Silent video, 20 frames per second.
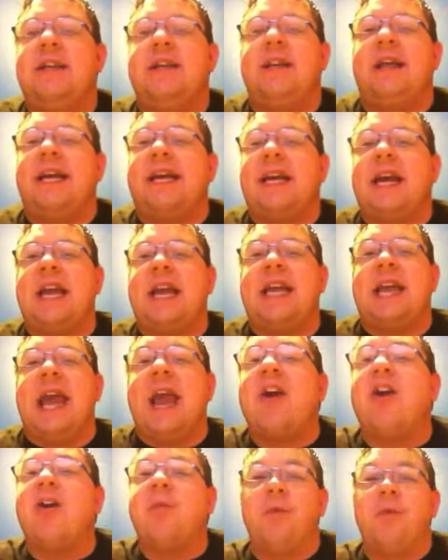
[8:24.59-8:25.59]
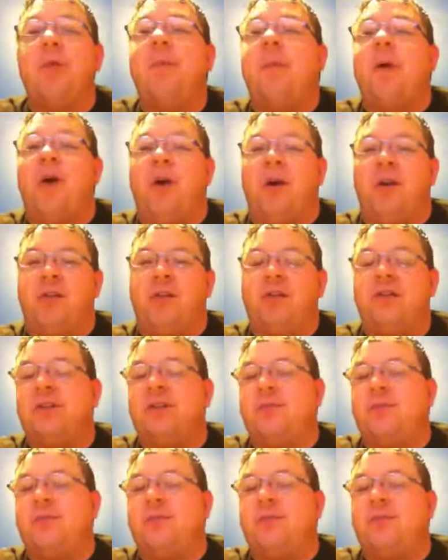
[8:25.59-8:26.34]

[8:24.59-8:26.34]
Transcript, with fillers: like caramel bars.